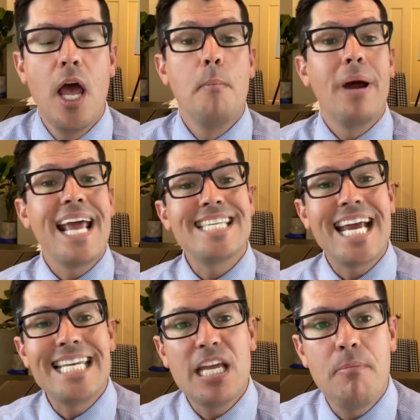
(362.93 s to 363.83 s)
But as I
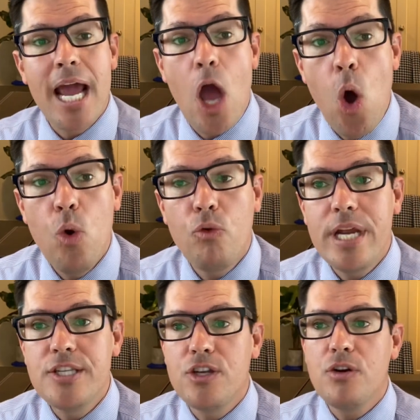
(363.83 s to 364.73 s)
did my own
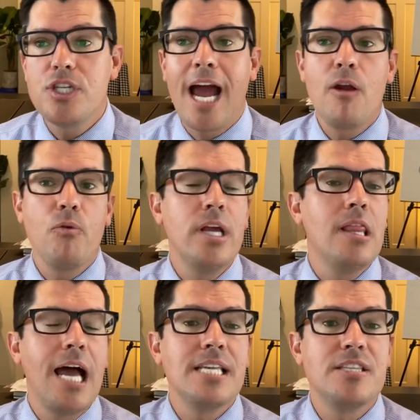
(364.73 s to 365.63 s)
research, I
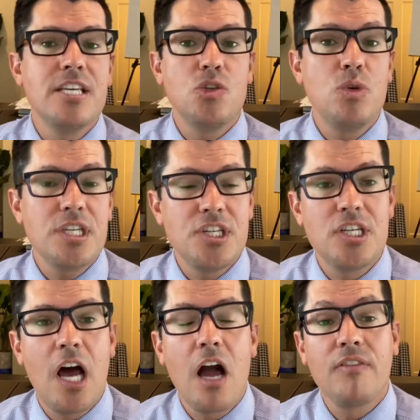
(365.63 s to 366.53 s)
realized this was a
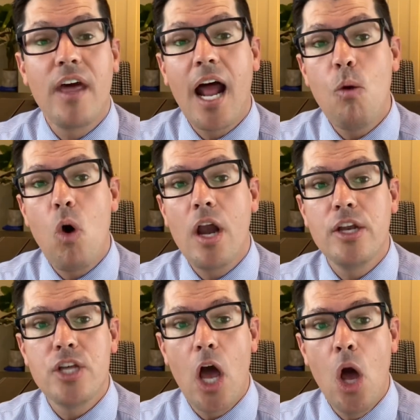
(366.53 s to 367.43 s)
stock that I wanted
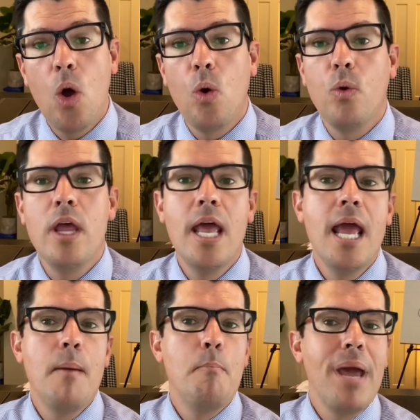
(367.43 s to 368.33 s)
to own
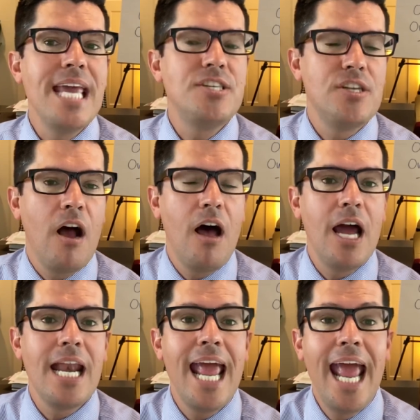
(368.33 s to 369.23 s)
based
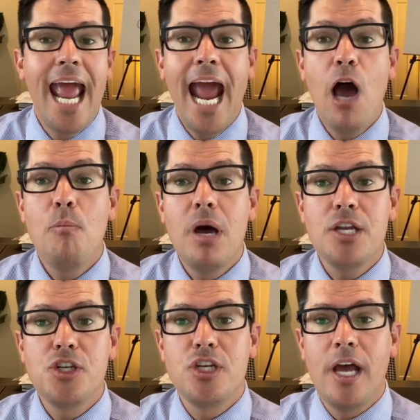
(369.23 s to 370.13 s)
on how
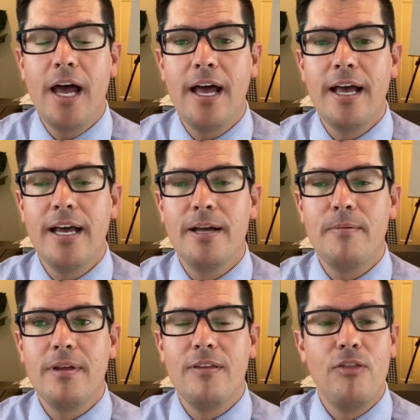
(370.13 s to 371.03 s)
much uh,
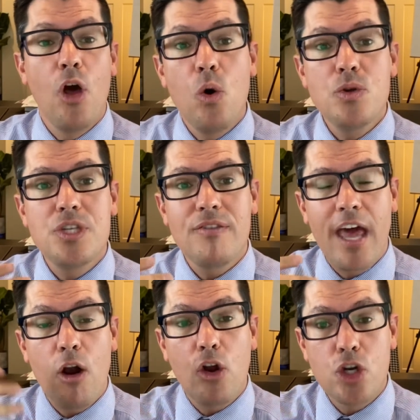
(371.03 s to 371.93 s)
those that
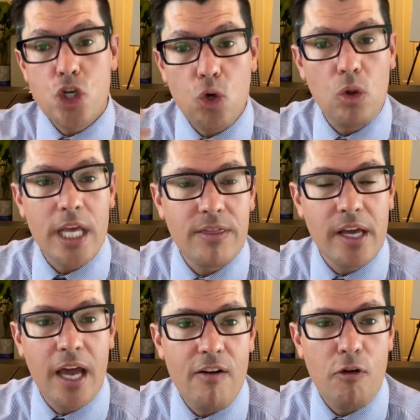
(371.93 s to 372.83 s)
are controlling the
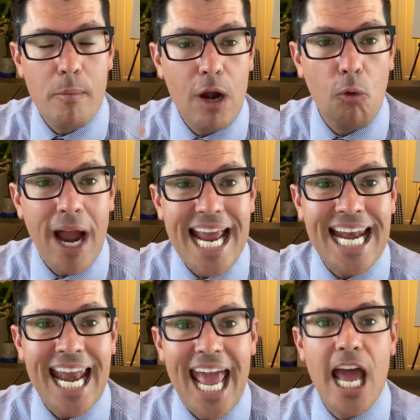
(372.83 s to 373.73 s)
government right
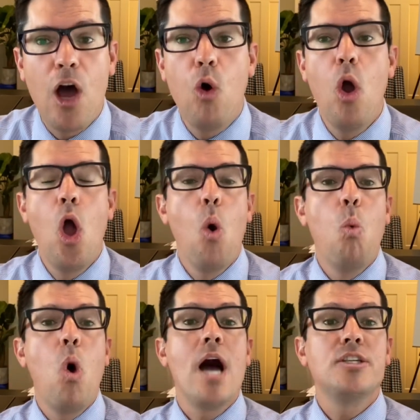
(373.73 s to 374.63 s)
now
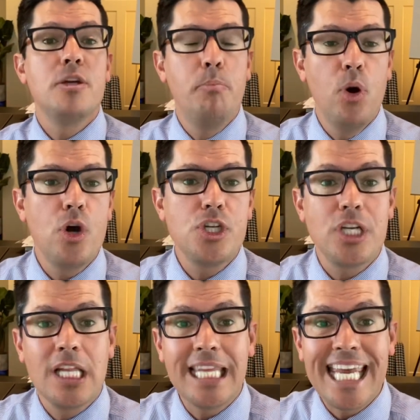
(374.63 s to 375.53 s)
want to push
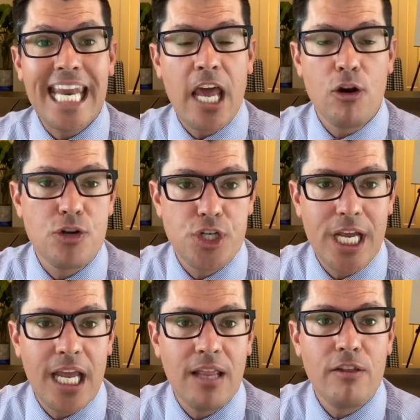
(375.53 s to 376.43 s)
clean
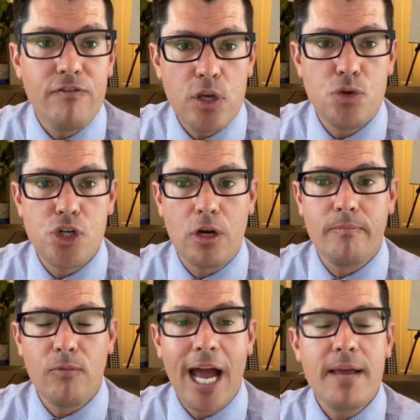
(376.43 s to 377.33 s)
energy in the future,
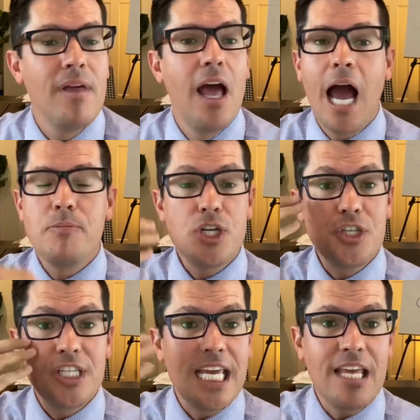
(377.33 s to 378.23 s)
right? I'm just
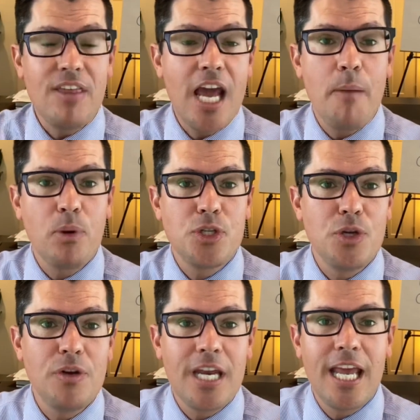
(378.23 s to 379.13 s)
seeing the
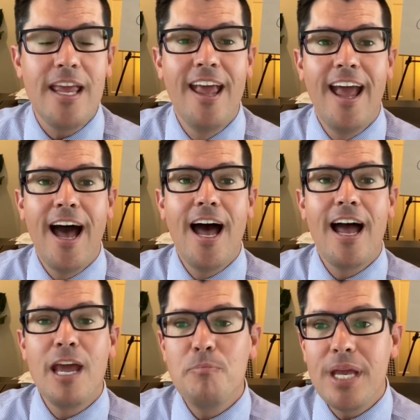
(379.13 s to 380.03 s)
opportunity uh,
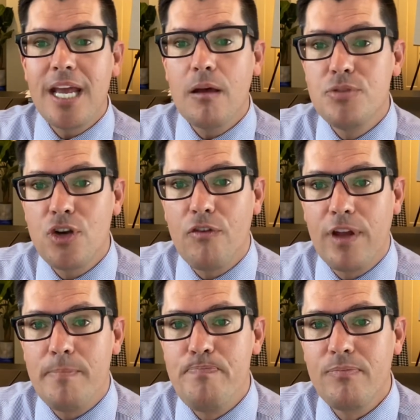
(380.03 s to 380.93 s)
and being
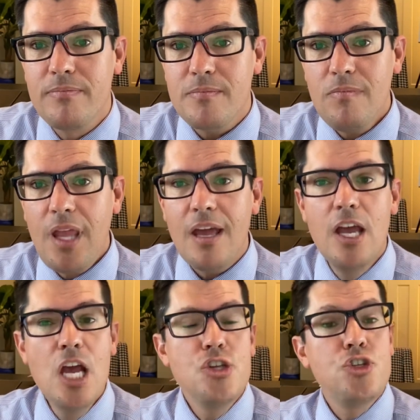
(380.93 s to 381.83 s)
observant.
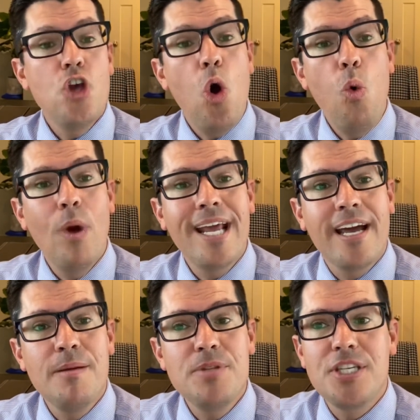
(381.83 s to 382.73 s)
So when it
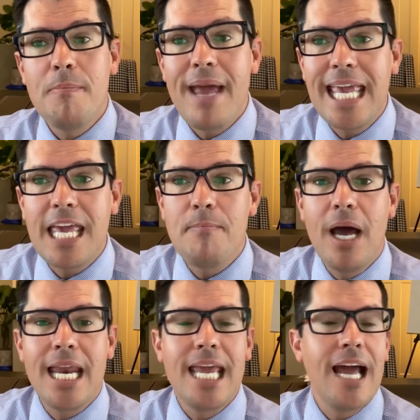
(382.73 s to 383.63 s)
comes to making
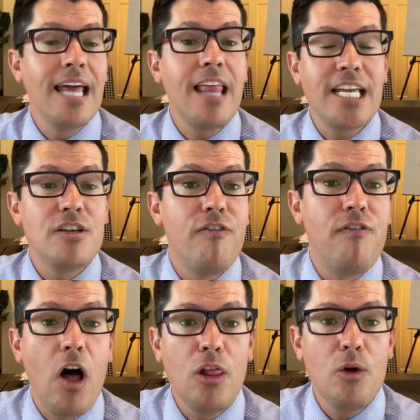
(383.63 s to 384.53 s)
money, I like to
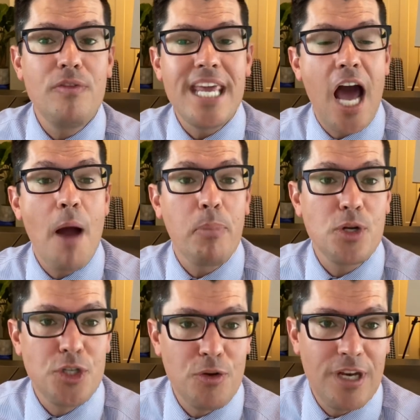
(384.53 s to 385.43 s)
follow the
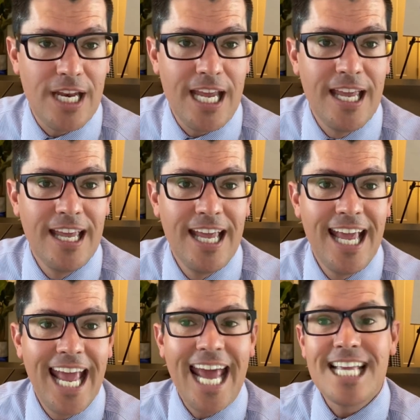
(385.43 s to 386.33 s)
opportunity.
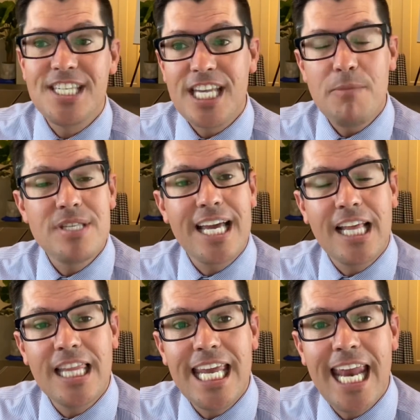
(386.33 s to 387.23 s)
And it seems that
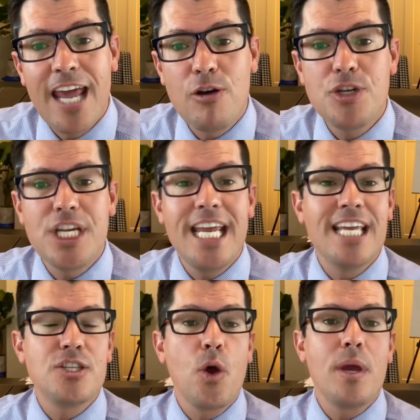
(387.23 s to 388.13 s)
clean energy
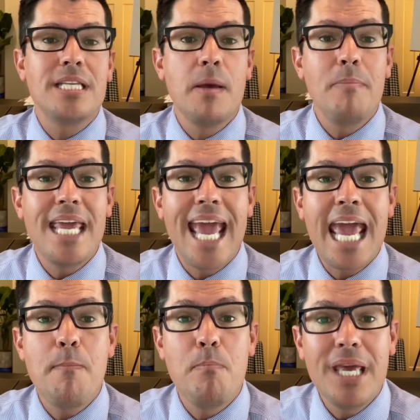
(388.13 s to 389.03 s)
is going to be a
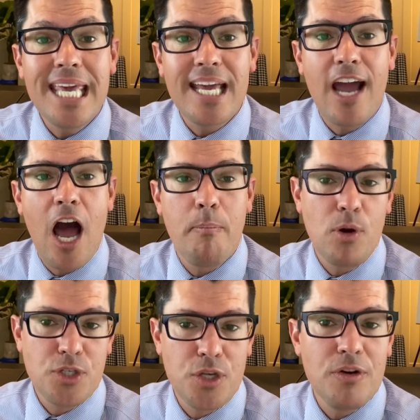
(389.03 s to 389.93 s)
big
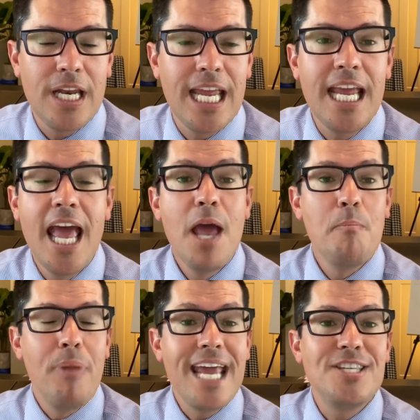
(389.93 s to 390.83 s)
opportunity
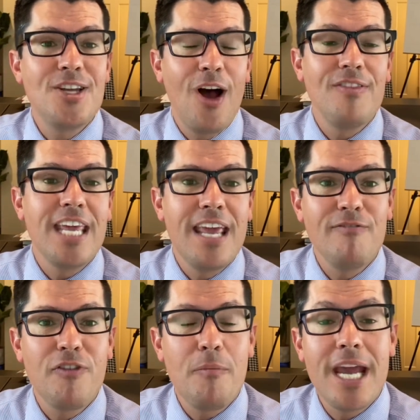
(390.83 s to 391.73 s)
based on the
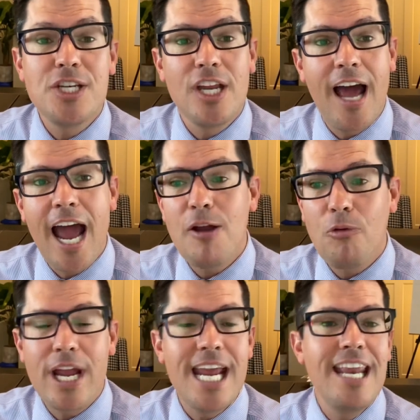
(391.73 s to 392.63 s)
information I
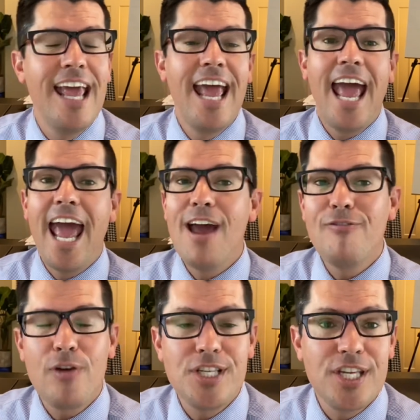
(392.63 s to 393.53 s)
read
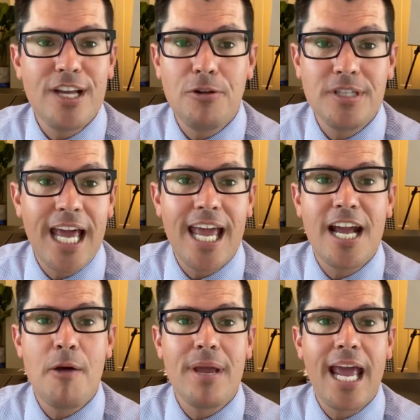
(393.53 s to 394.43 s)
every single day
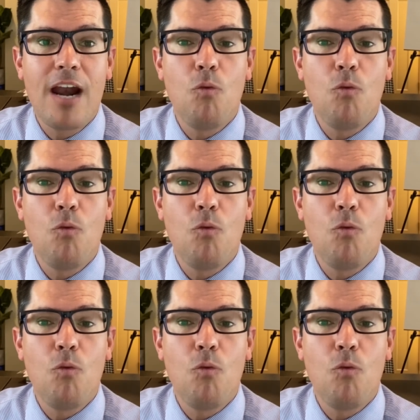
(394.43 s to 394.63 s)
coming out of